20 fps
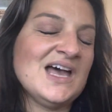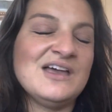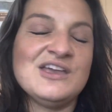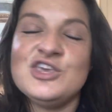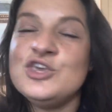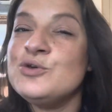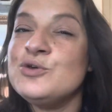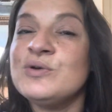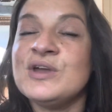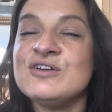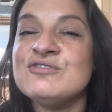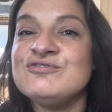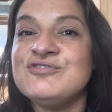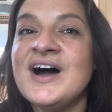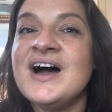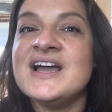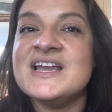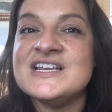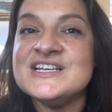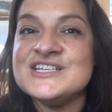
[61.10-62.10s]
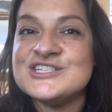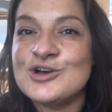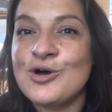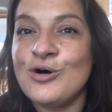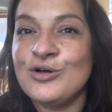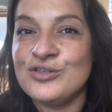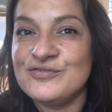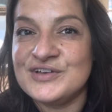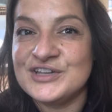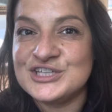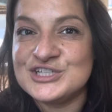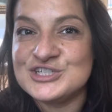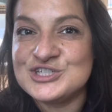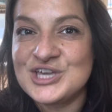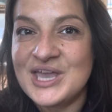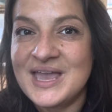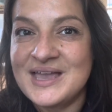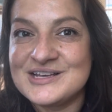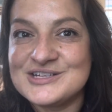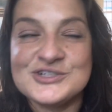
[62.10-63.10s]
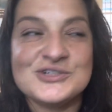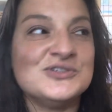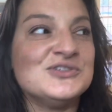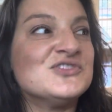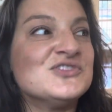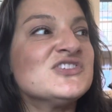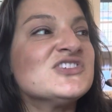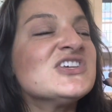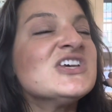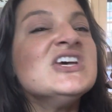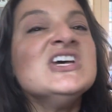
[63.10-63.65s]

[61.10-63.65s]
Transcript: you can find all the Village Candles